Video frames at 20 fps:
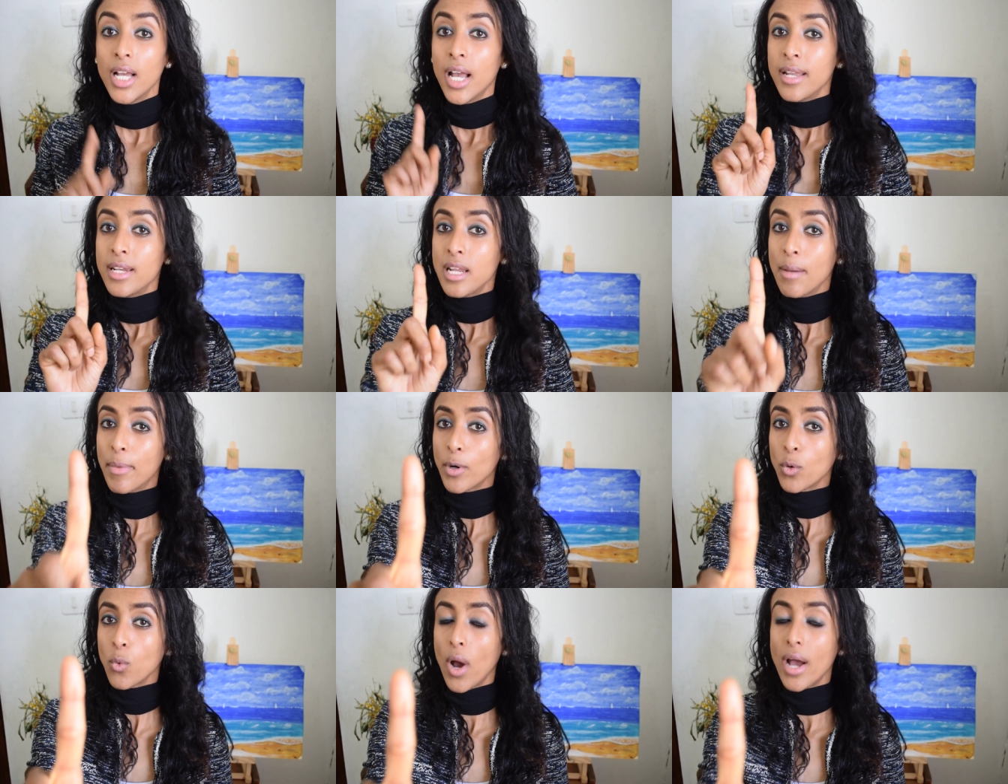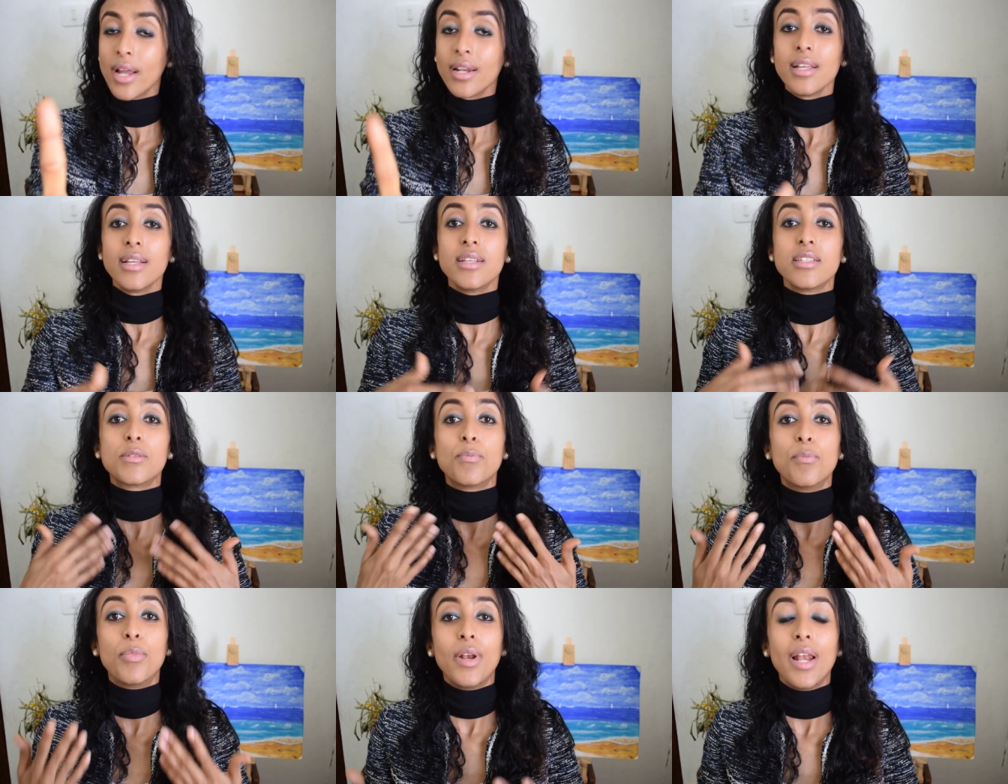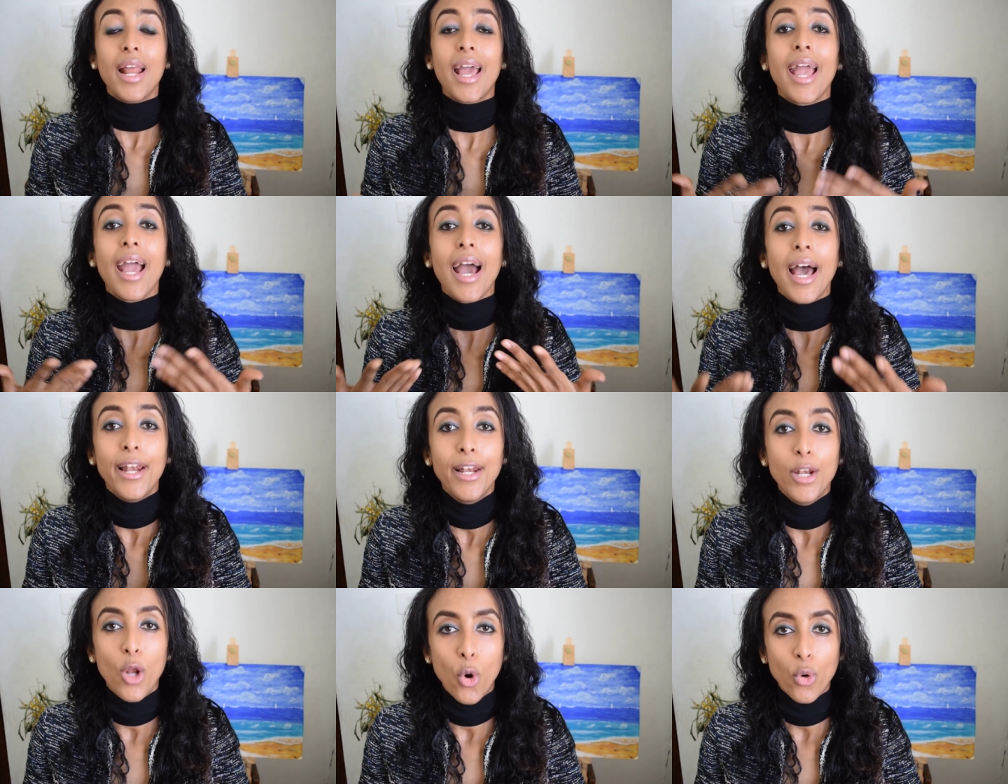Number 1 is play
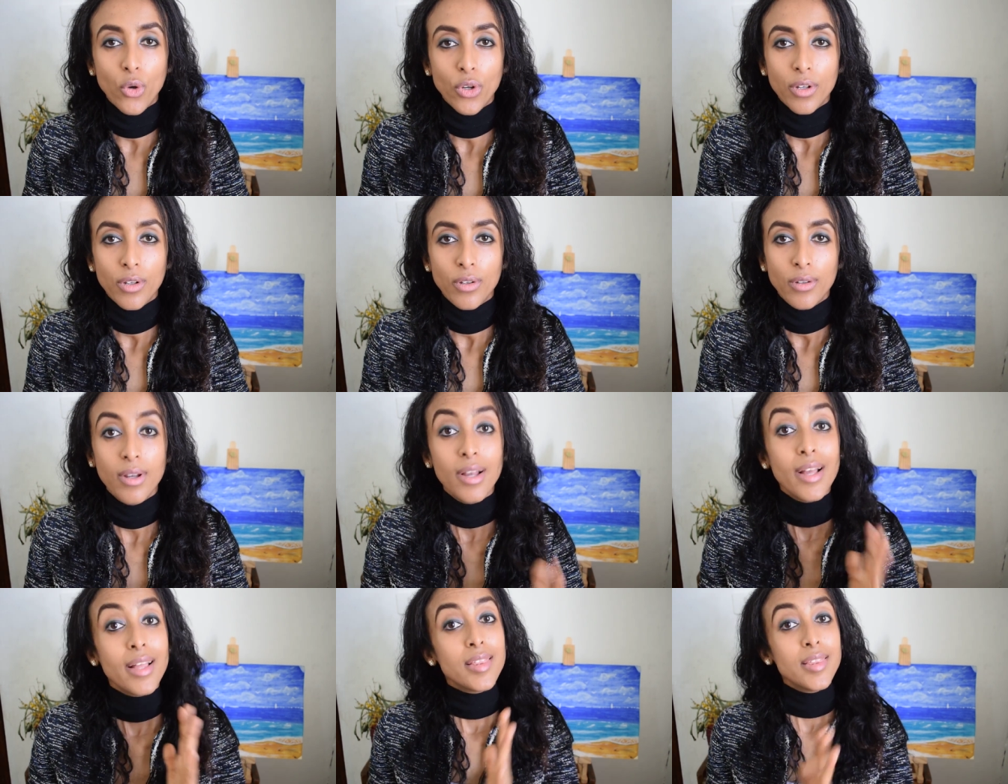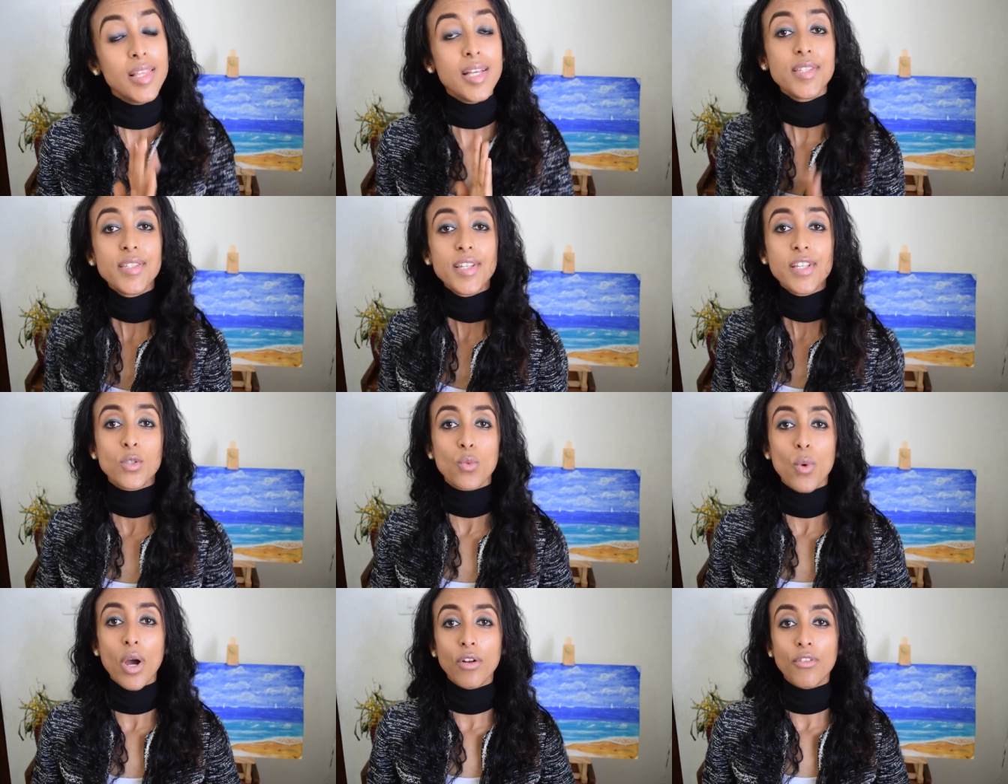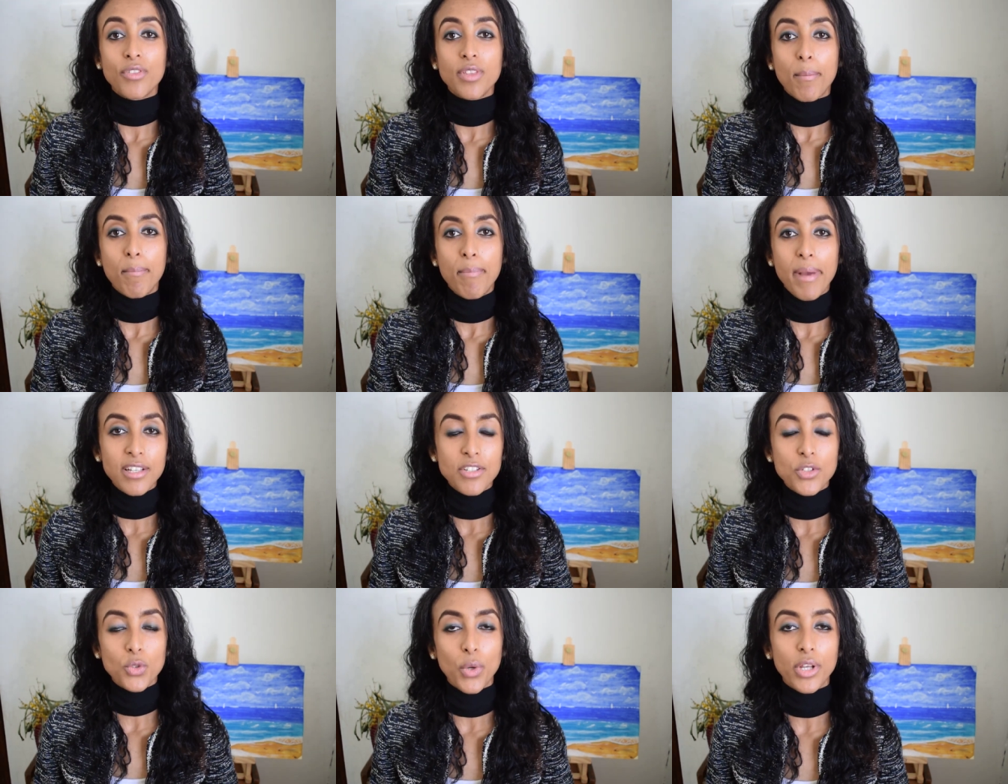along. This is one of the
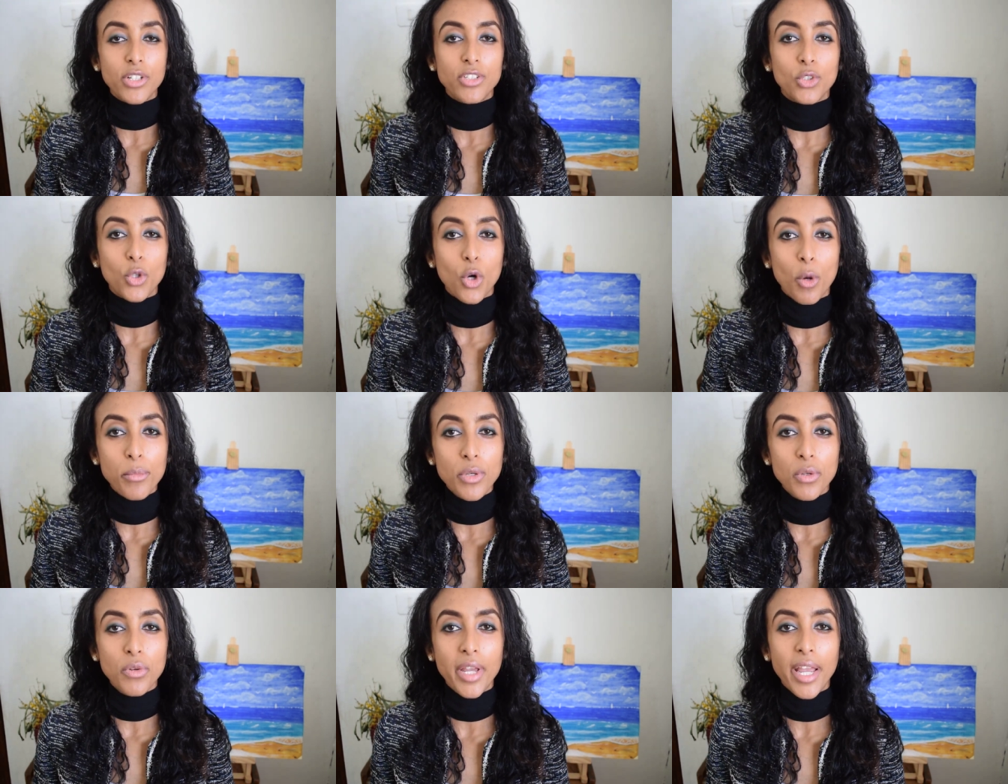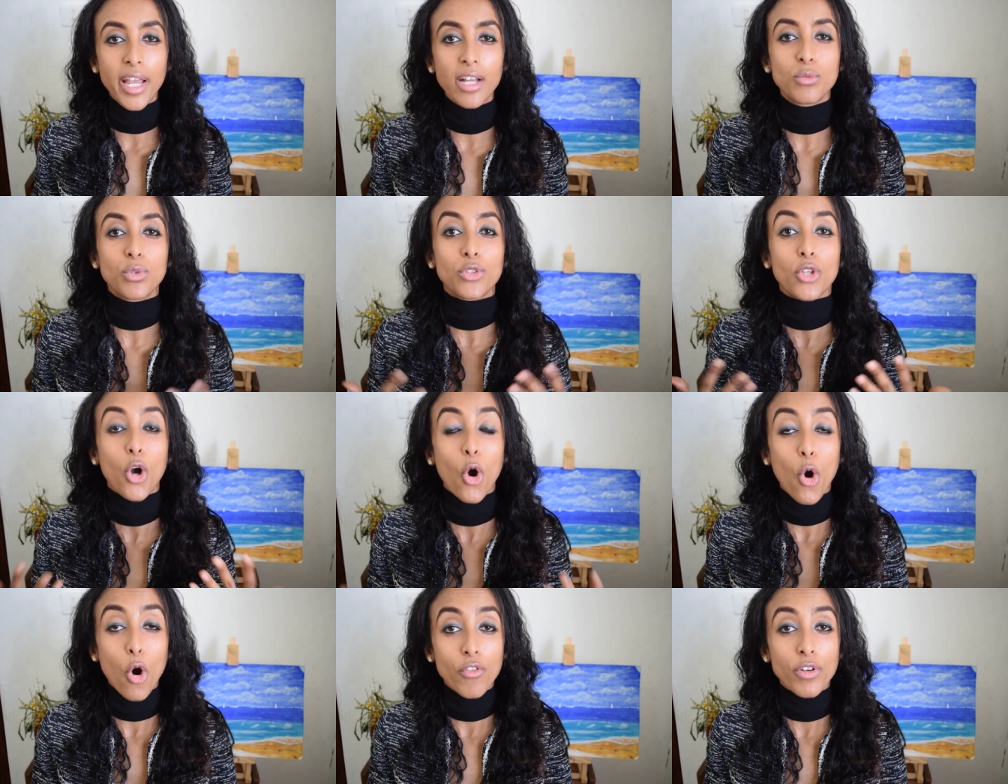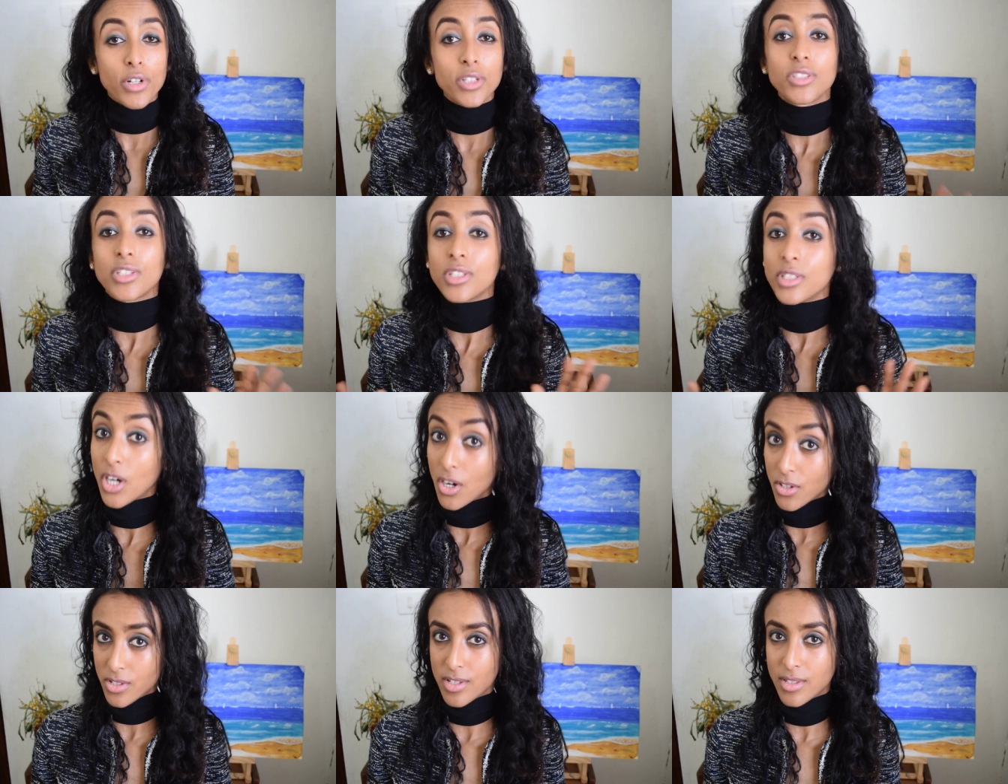best ways to communicate with a covert
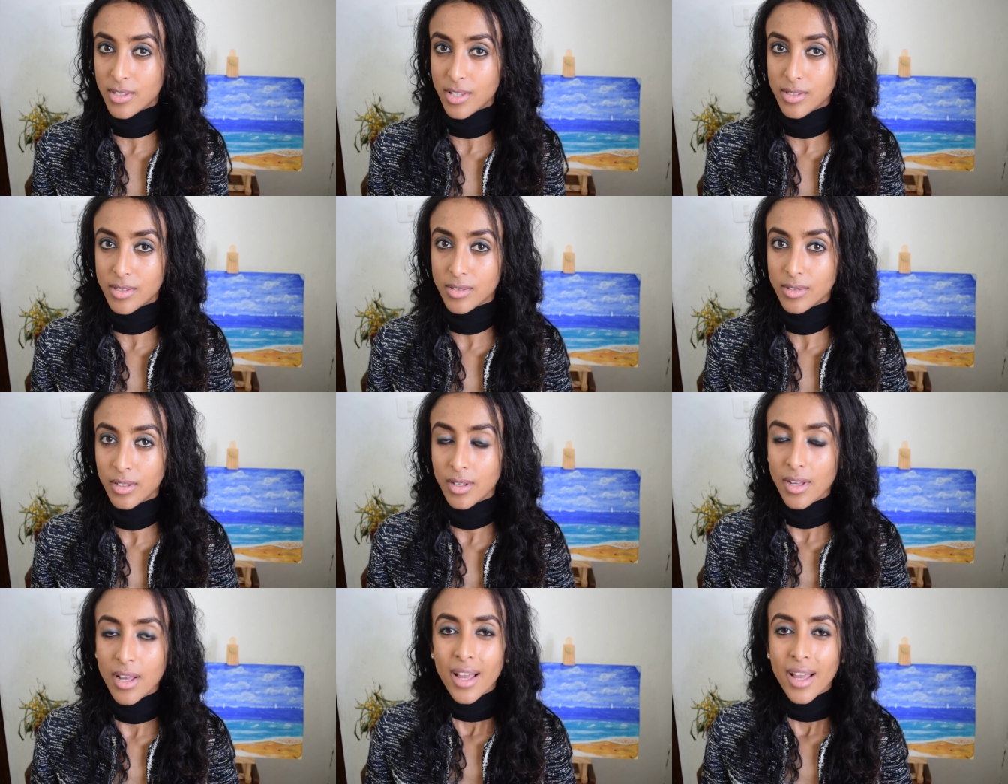narcissist.